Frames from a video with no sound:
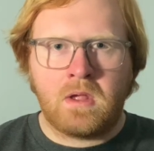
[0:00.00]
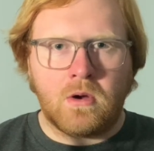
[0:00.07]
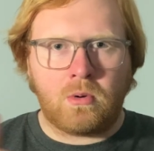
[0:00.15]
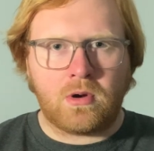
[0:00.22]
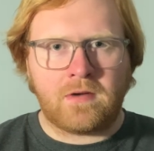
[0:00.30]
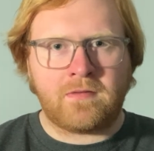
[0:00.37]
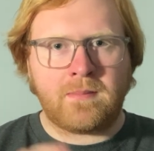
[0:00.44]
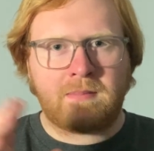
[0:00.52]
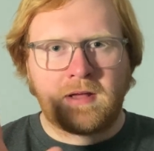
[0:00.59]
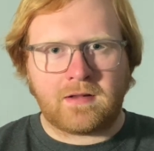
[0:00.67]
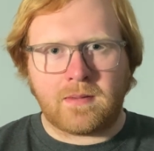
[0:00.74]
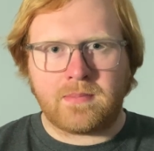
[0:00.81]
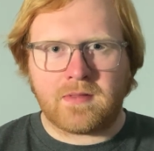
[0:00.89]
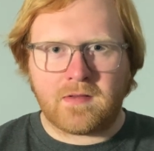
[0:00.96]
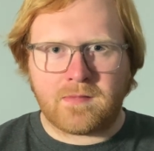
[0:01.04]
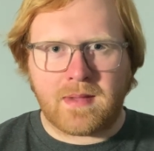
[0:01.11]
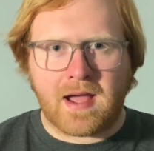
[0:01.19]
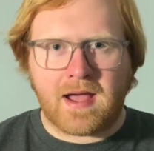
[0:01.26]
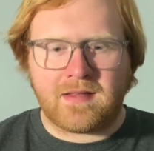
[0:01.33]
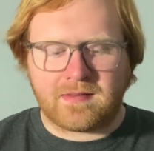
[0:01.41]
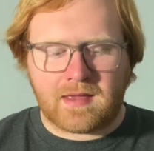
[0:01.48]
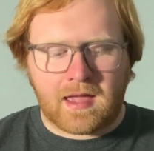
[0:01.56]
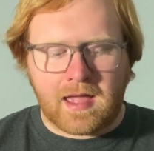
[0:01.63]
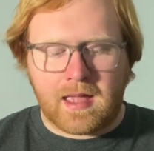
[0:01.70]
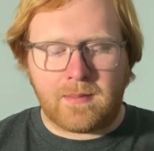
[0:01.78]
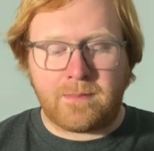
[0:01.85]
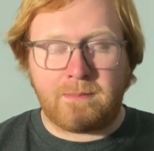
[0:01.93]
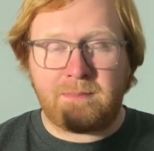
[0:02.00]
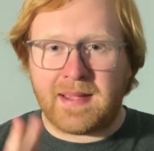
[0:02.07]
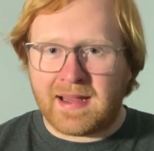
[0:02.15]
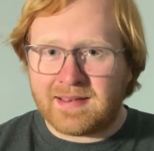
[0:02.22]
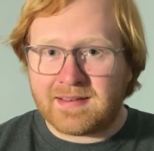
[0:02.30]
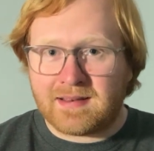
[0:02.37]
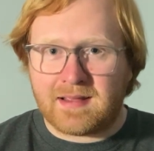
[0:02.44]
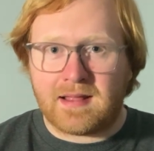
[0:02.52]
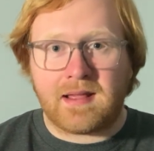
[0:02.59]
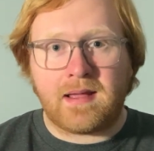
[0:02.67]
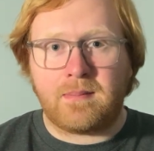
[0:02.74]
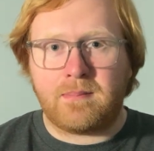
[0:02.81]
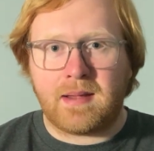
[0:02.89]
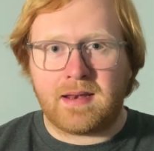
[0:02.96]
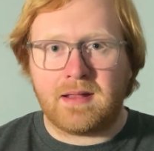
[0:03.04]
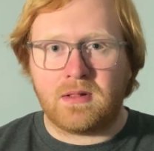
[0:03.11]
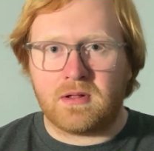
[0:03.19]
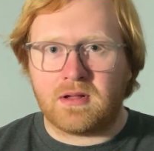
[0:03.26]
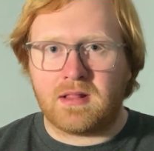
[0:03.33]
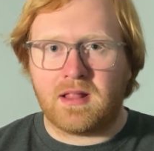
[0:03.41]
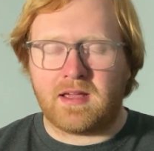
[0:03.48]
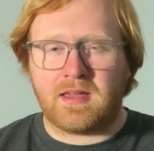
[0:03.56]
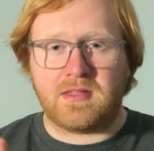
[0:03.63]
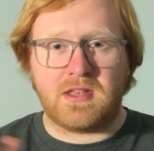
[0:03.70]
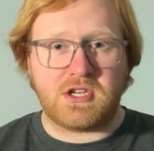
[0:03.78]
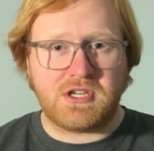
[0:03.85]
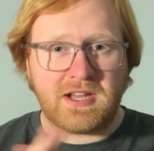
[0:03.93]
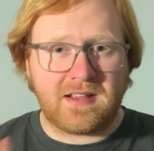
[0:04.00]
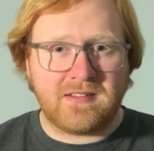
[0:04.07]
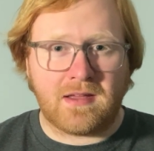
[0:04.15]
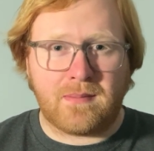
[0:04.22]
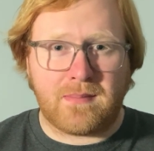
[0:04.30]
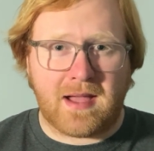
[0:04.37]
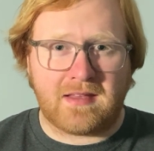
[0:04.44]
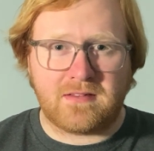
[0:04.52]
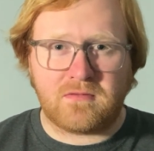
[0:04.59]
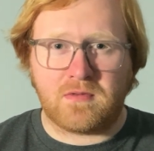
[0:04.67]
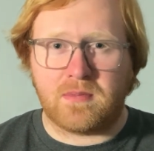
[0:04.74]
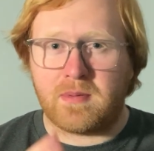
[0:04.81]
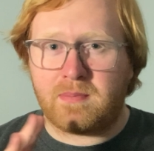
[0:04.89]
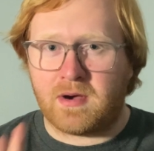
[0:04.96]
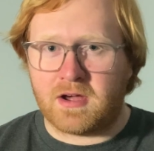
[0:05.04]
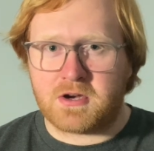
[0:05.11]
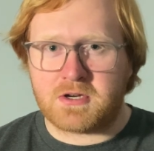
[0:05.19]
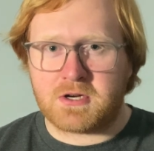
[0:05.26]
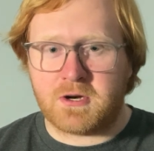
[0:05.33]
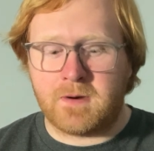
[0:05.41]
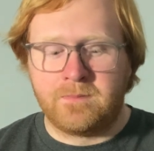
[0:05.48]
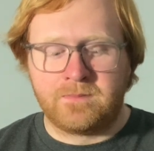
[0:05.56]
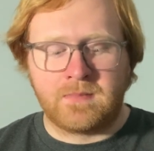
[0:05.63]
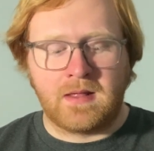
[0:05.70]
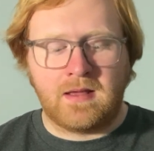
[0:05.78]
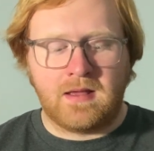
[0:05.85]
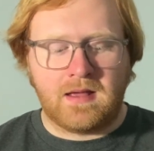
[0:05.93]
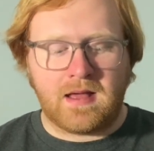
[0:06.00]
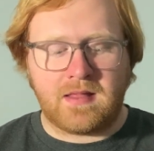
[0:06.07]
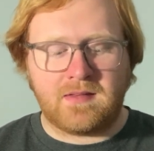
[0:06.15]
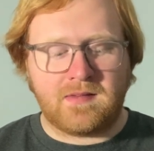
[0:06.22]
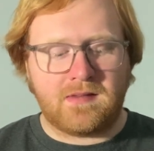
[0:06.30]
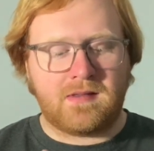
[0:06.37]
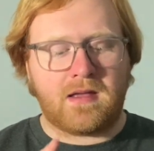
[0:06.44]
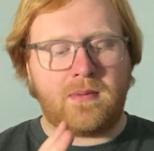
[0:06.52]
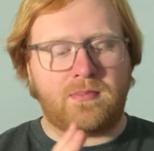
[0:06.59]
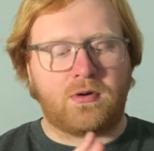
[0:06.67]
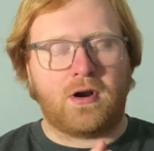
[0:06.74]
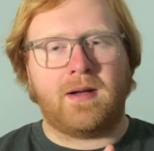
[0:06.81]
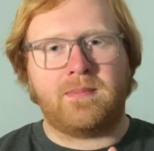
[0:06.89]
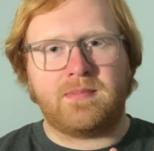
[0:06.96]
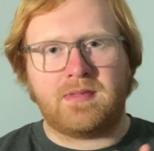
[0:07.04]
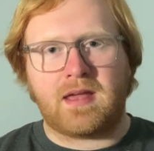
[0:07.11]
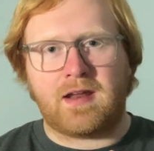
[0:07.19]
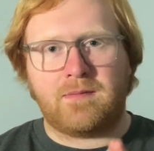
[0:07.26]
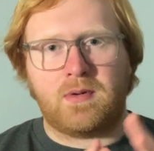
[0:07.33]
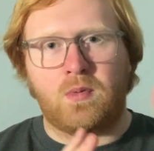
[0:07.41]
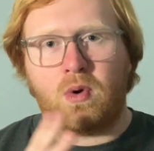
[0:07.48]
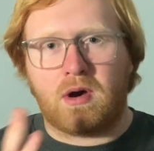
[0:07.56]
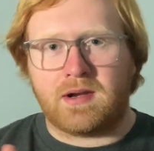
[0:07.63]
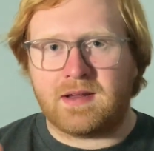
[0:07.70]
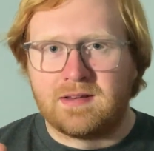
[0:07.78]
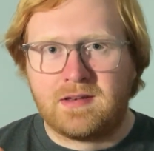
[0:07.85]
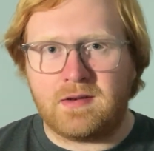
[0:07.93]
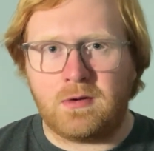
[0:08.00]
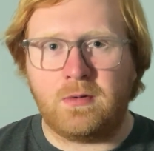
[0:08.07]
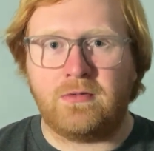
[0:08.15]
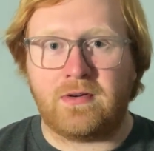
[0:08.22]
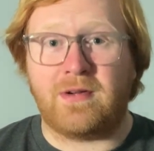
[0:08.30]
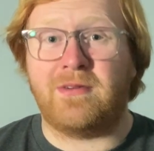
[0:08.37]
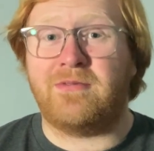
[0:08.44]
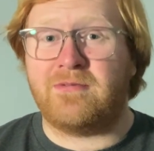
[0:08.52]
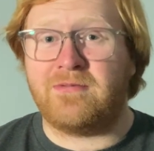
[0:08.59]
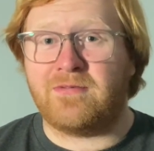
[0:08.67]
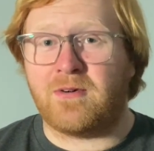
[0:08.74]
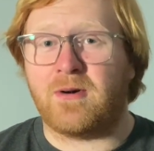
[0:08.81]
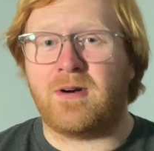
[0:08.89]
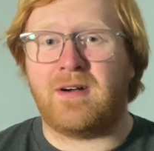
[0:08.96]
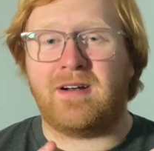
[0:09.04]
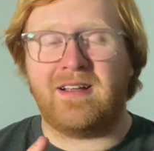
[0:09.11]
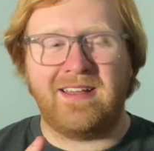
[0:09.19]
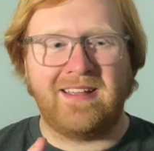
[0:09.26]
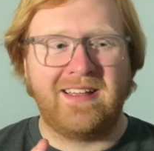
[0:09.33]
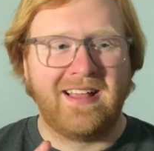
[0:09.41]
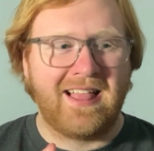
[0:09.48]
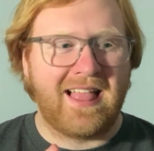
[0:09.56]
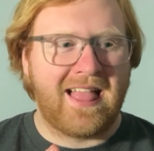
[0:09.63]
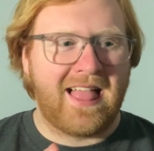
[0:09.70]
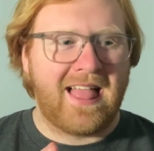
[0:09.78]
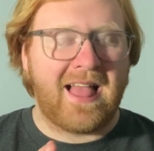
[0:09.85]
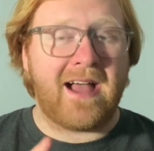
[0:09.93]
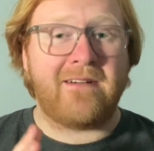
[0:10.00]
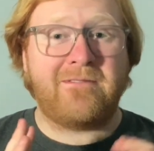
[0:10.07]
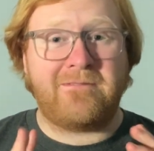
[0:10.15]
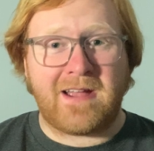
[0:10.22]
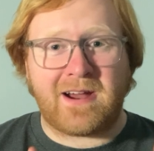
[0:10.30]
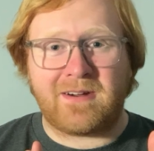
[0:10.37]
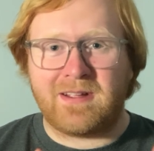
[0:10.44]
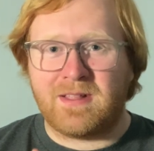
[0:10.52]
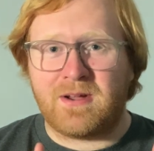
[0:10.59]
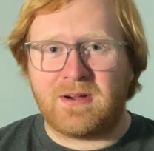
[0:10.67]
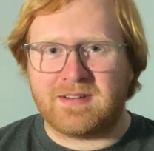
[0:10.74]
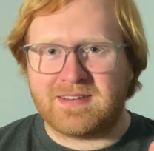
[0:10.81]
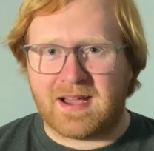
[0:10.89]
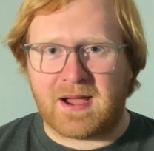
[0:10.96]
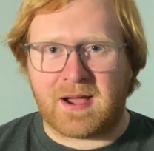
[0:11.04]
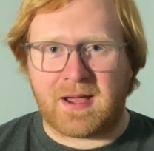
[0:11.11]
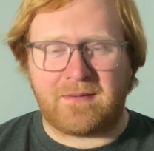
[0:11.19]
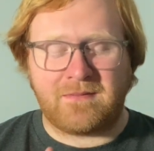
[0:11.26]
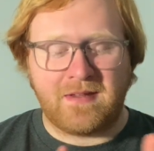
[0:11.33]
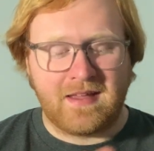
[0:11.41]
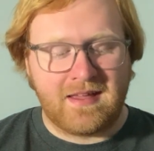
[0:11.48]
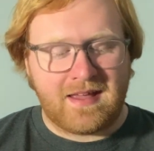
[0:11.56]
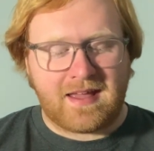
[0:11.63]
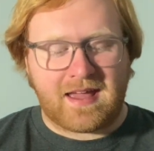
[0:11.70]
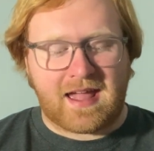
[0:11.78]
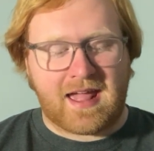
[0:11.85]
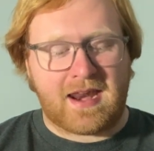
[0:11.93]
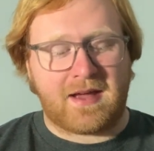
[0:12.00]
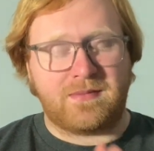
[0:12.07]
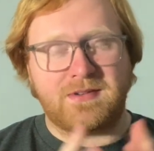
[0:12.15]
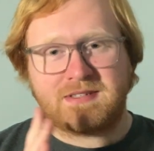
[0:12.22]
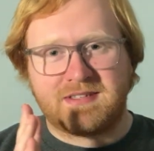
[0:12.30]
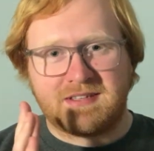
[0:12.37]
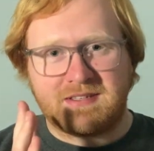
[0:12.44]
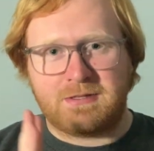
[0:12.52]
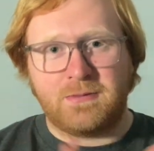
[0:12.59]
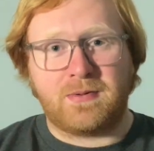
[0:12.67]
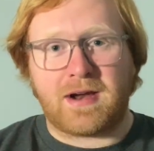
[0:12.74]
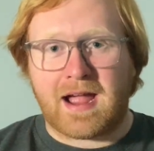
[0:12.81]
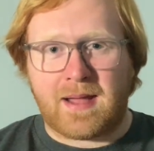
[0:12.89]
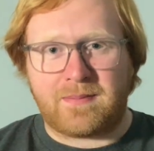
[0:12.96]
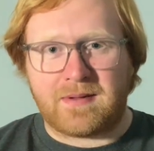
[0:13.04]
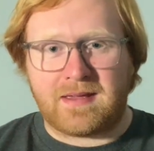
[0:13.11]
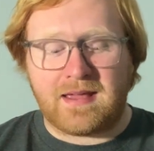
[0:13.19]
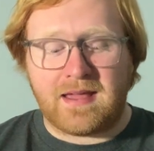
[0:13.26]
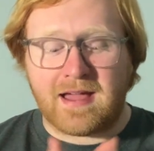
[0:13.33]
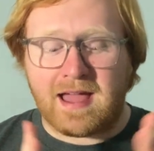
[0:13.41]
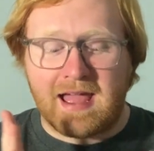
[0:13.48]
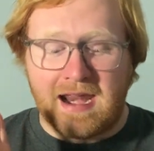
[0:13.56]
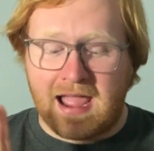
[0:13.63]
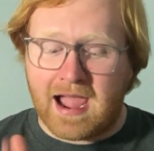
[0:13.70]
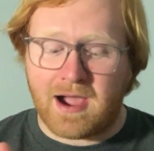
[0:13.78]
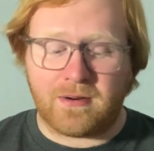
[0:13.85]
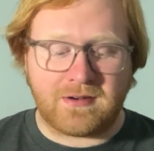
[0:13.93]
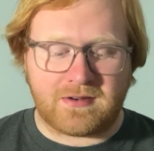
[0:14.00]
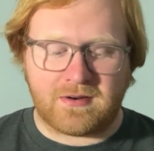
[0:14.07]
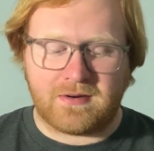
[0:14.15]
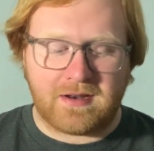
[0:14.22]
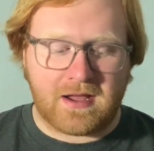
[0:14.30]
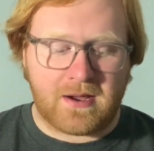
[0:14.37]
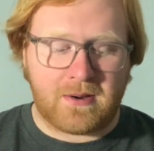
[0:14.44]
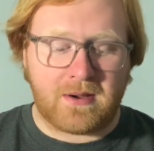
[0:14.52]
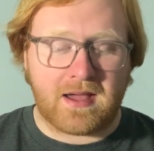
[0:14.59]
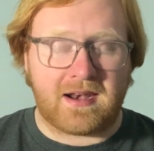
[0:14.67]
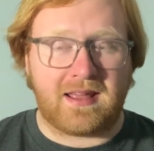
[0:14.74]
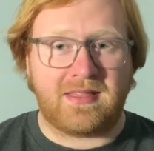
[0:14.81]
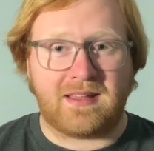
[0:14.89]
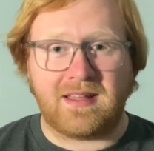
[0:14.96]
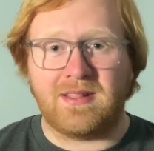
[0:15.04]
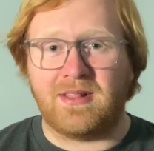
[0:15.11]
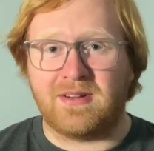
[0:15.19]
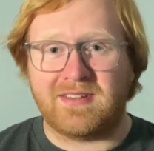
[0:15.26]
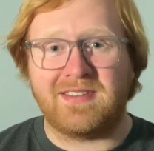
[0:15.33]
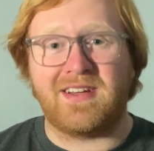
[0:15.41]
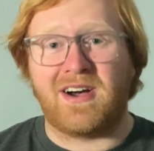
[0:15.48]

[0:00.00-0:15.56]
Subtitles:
what if I picked up this mask and painted it and made it look like the Jigsaw mask from The Punisher? And this is a prop that I've been wanting to do for a very long time, and I'm just super happy at how it turned out, and I think it looks